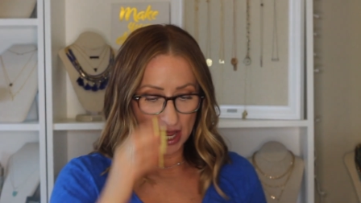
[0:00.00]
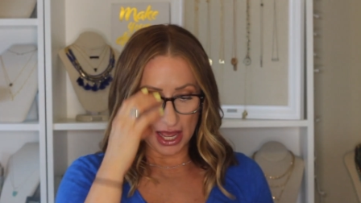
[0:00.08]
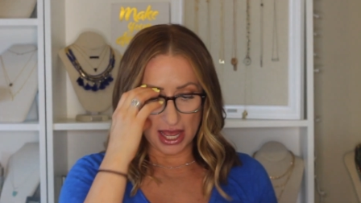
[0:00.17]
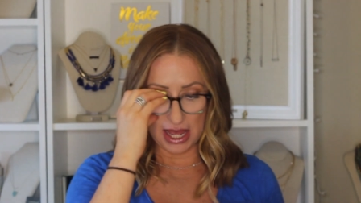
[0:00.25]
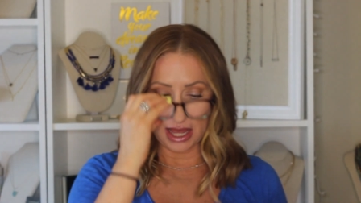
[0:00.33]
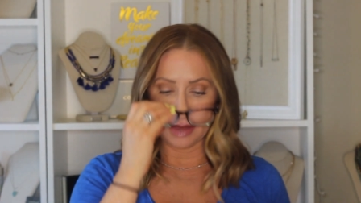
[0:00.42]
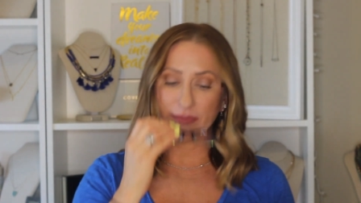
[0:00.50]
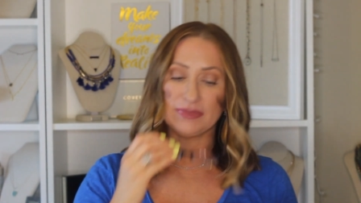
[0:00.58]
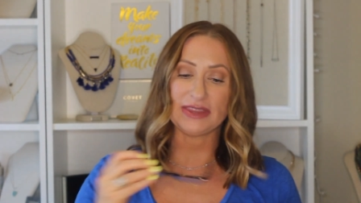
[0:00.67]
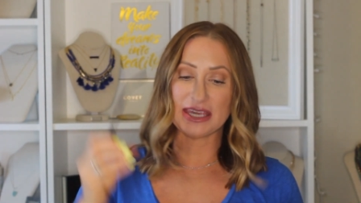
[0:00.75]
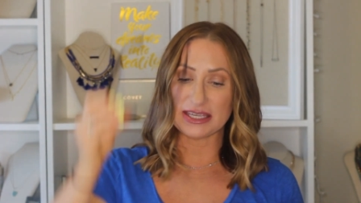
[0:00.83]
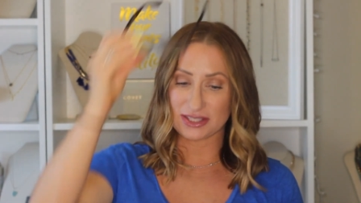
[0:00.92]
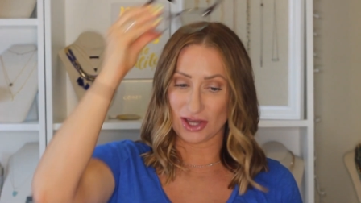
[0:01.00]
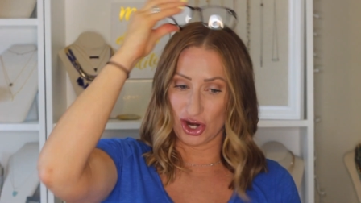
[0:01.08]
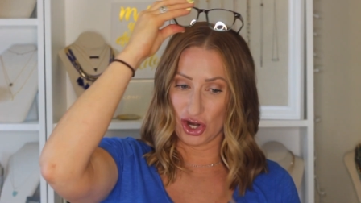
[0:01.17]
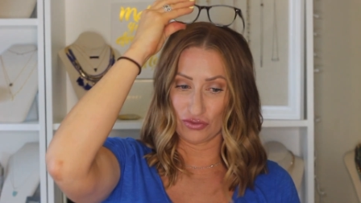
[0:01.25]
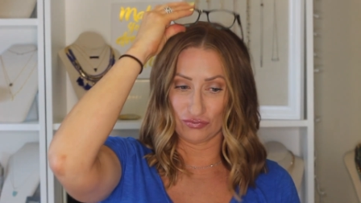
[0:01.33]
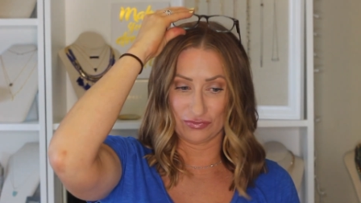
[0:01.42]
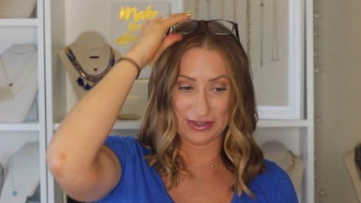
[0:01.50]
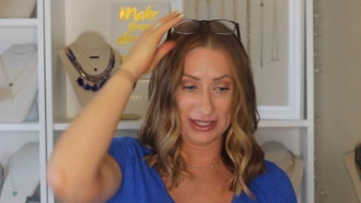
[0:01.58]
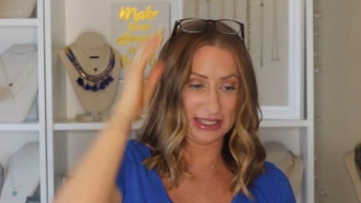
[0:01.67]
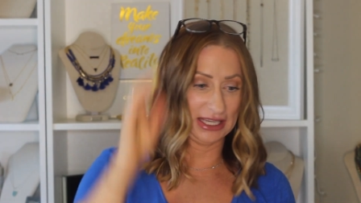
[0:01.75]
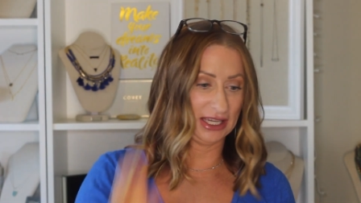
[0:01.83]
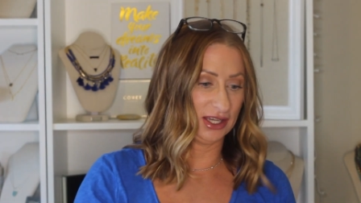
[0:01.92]
Uh, these are
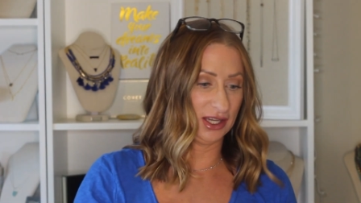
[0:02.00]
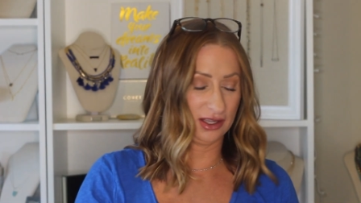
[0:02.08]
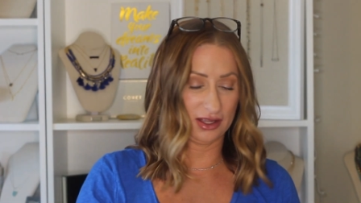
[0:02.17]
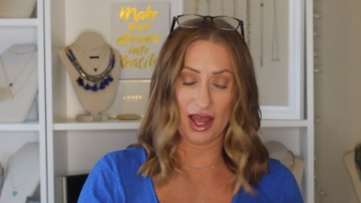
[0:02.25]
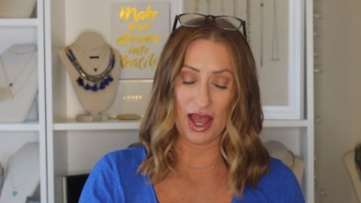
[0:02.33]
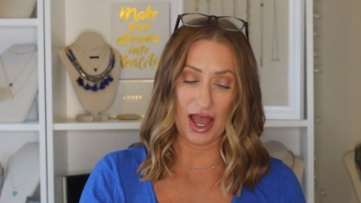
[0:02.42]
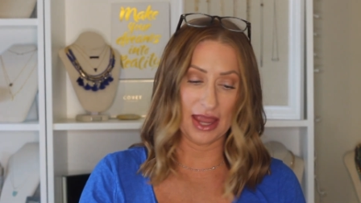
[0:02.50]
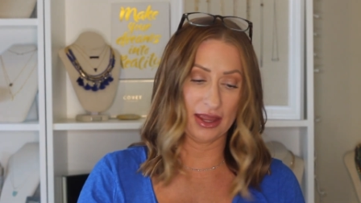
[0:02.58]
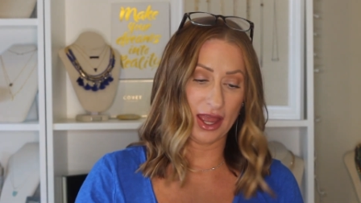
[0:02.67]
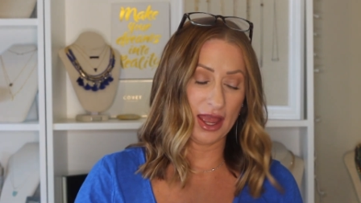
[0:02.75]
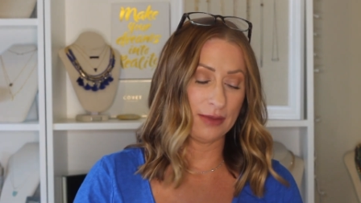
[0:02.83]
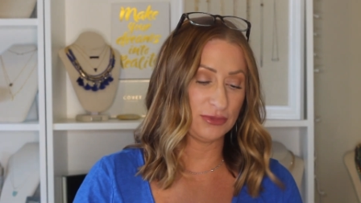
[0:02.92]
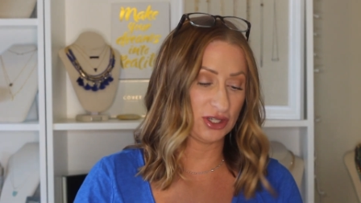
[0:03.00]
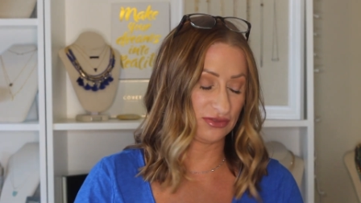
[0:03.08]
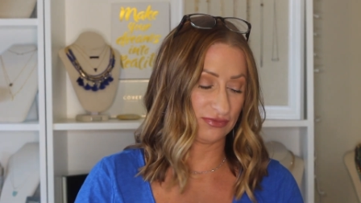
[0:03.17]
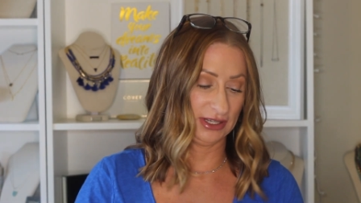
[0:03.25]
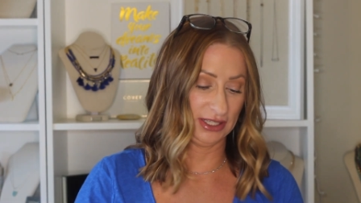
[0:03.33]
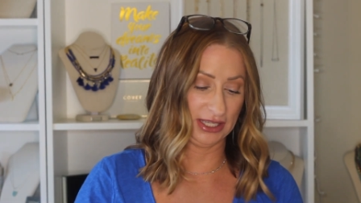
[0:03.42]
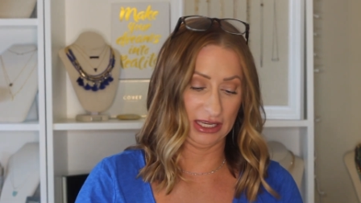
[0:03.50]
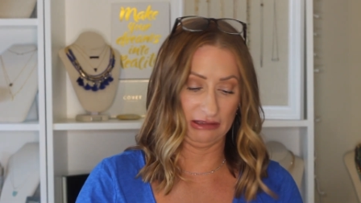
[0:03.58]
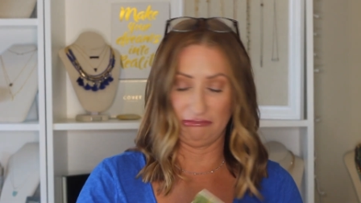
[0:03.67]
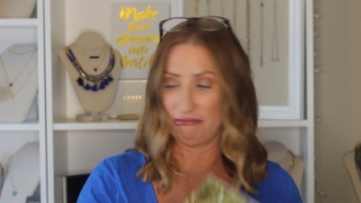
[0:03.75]
really, I, I'm just really